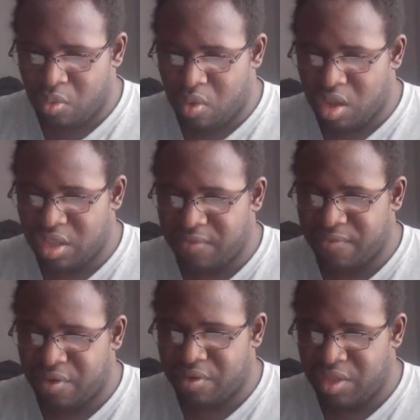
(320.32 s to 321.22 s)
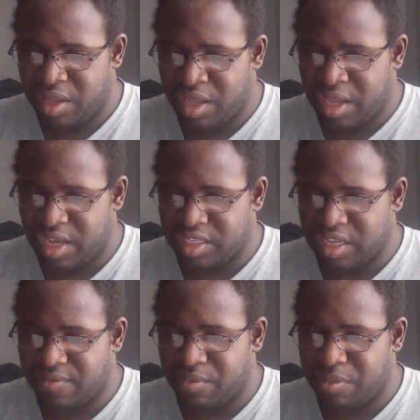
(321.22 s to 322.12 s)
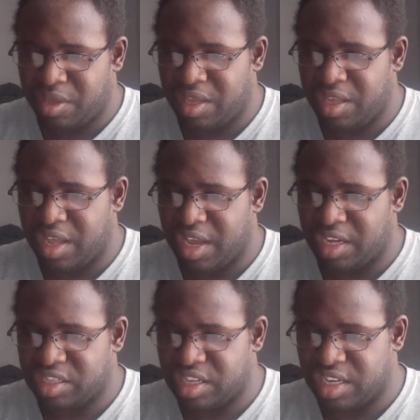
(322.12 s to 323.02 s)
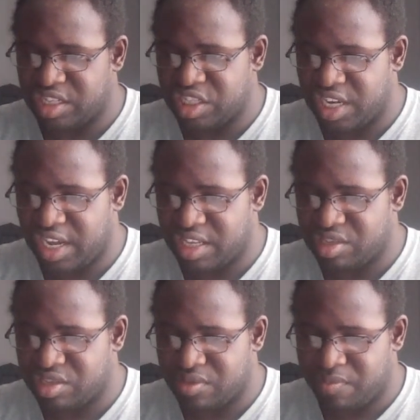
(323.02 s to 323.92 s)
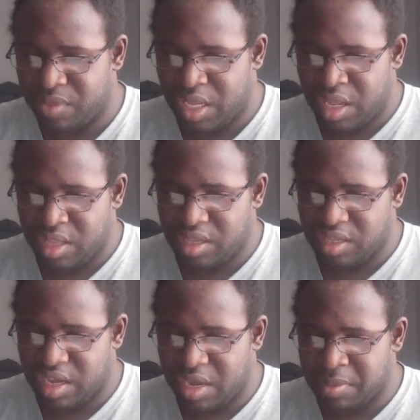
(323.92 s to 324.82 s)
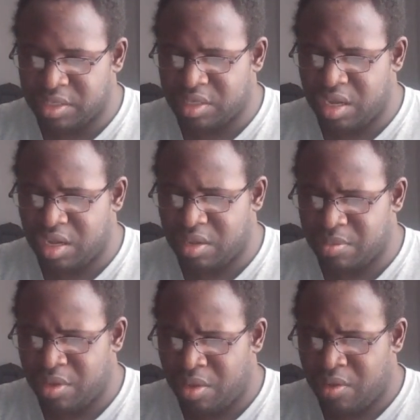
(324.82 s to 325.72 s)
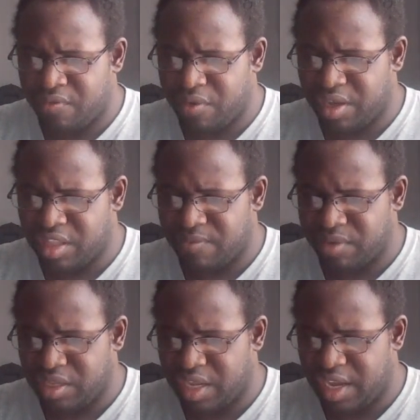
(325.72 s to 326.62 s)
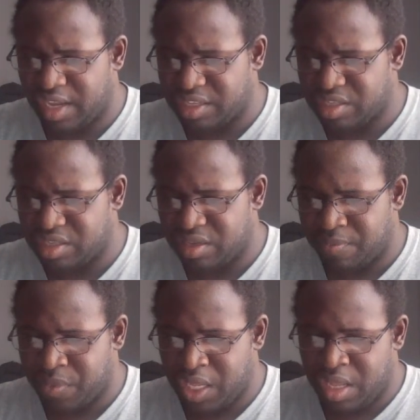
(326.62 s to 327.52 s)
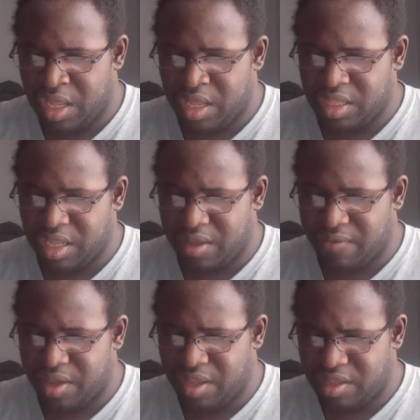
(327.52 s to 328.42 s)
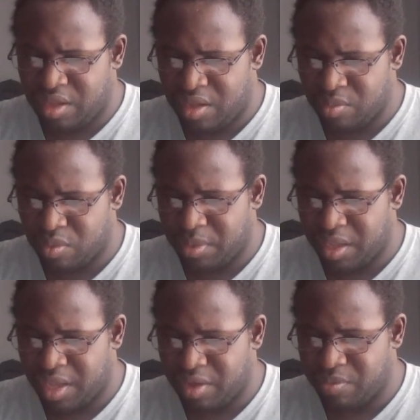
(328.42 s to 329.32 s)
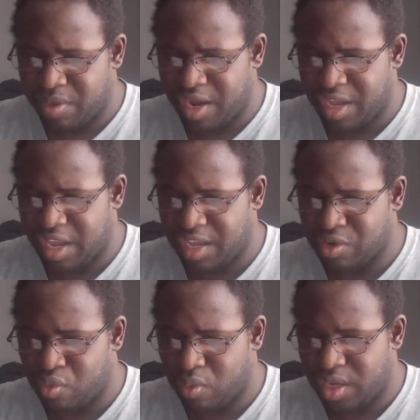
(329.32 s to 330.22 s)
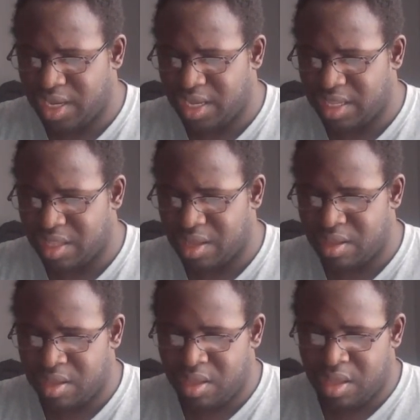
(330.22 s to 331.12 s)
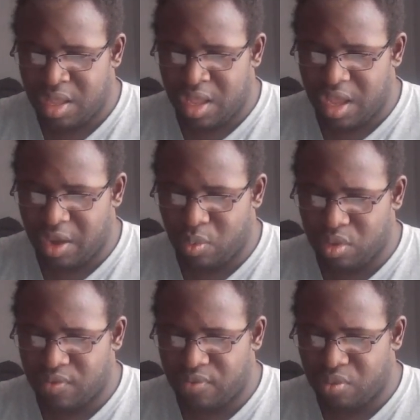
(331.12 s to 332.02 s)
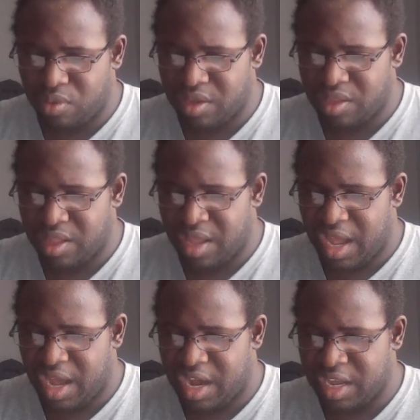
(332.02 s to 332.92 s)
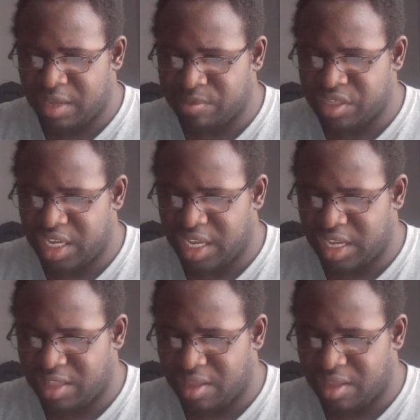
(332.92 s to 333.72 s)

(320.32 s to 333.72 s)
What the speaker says: Wallingford has given me a second chance. The time has come for a lovely dance. The event will be held by a queen, a wonderful one I have seen.